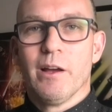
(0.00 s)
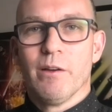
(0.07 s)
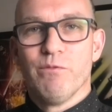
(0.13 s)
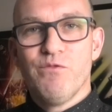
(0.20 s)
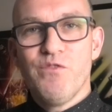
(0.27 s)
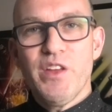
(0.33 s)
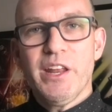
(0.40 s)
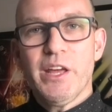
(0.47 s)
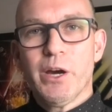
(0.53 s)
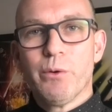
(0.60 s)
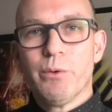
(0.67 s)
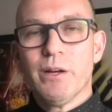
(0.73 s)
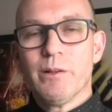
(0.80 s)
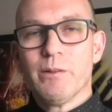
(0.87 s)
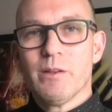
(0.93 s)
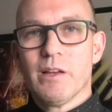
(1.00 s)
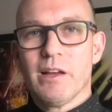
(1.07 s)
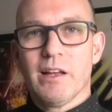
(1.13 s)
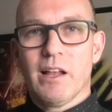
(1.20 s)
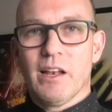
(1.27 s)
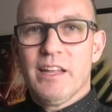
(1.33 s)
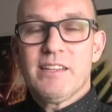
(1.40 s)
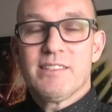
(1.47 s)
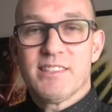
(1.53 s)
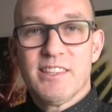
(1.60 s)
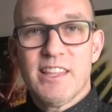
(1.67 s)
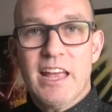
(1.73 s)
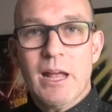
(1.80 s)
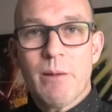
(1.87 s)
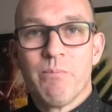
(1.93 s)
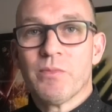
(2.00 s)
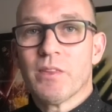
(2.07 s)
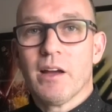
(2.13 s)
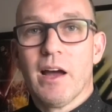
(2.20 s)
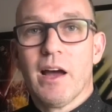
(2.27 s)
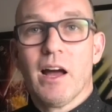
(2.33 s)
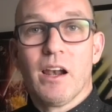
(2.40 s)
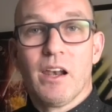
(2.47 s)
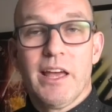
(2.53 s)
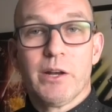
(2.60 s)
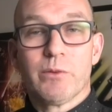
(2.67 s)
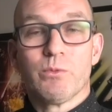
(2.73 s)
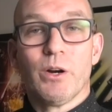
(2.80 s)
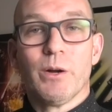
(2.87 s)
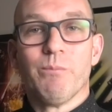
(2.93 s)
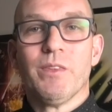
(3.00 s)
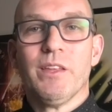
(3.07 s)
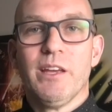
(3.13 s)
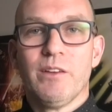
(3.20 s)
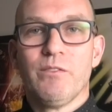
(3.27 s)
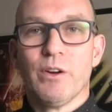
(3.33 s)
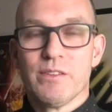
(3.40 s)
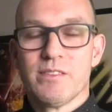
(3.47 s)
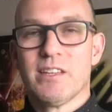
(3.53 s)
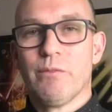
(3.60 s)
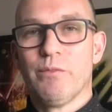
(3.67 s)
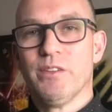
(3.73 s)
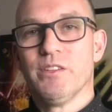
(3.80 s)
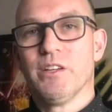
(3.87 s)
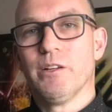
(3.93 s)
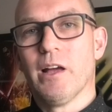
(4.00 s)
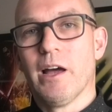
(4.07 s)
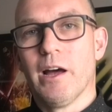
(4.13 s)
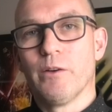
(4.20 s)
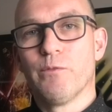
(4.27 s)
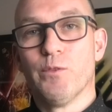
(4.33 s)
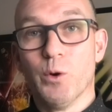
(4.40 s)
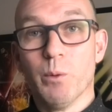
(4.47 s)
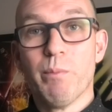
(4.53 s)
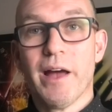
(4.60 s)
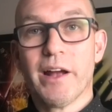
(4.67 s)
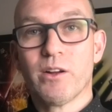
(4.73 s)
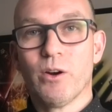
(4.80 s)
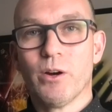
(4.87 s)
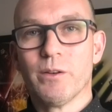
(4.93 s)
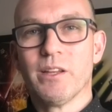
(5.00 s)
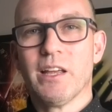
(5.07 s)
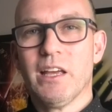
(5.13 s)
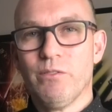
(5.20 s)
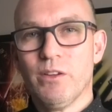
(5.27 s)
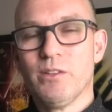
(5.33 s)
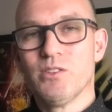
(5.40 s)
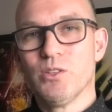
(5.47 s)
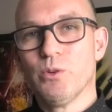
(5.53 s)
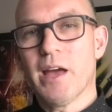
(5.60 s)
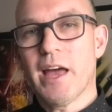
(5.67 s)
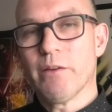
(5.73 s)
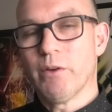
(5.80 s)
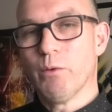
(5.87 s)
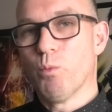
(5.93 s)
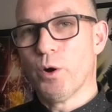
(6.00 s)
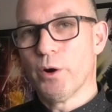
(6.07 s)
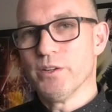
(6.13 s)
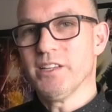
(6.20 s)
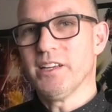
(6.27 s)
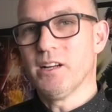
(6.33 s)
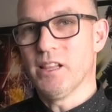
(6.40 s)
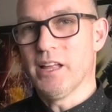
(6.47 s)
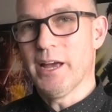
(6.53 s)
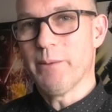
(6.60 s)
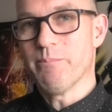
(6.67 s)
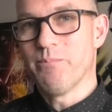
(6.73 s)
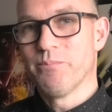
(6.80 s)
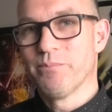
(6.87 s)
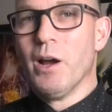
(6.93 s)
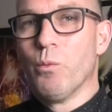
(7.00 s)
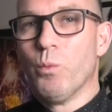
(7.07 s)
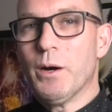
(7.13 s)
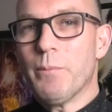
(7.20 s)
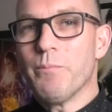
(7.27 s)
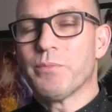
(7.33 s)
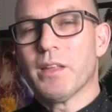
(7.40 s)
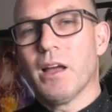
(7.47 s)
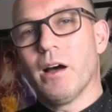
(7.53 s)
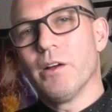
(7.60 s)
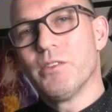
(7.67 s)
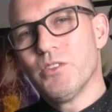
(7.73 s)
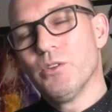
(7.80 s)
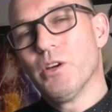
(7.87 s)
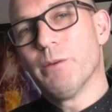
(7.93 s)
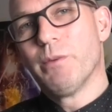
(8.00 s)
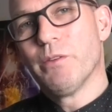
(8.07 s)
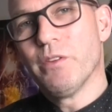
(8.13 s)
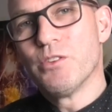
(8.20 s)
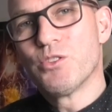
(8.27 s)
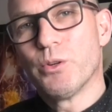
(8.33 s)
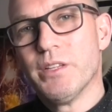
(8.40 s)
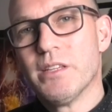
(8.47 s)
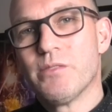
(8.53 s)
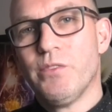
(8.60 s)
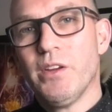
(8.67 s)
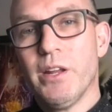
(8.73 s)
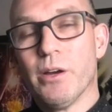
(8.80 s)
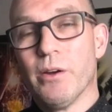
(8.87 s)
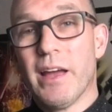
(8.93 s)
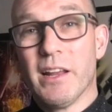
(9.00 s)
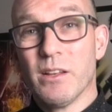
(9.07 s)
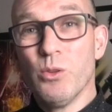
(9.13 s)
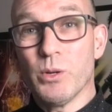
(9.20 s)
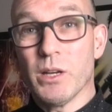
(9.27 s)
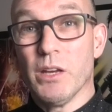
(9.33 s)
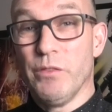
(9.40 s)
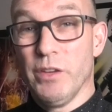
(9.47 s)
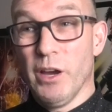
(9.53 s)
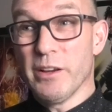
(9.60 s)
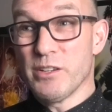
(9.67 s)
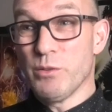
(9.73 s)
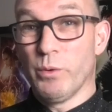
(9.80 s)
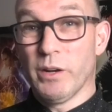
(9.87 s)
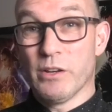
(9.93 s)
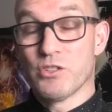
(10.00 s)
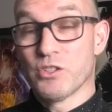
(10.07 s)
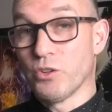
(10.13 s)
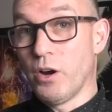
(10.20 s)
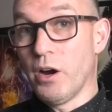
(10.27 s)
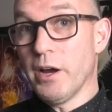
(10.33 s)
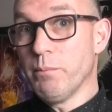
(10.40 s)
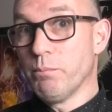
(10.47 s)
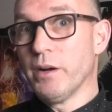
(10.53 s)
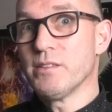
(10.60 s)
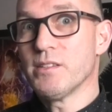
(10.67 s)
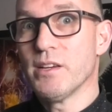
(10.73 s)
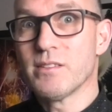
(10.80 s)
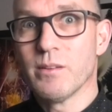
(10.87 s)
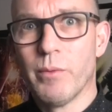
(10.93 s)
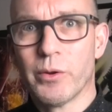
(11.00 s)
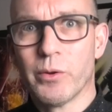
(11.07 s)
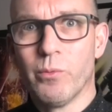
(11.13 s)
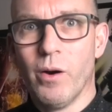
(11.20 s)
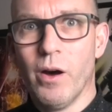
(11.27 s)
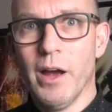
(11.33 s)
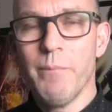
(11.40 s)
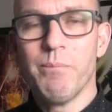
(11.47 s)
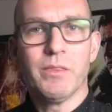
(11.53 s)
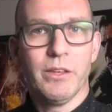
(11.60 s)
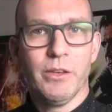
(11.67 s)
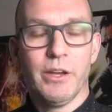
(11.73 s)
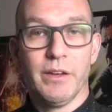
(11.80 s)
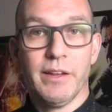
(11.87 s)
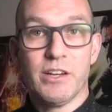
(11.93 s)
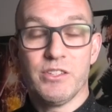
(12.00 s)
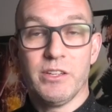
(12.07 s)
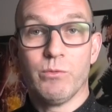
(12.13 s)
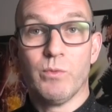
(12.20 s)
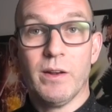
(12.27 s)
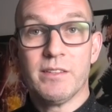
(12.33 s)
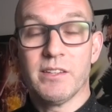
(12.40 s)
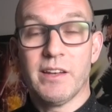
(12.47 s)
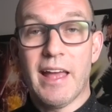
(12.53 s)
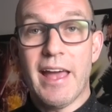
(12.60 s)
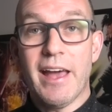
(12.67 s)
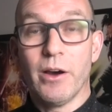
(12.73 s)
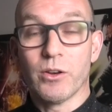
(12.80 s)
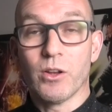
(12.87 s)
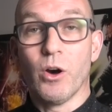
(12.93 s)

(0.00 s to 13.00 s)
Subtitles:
video it. At least then, later on, you've got something to fall back on if you do have a warranty claim. Well, I do hope you've enjoyed this video. And look, if you actually want to try my Tesla Model Y, you can actually rent it out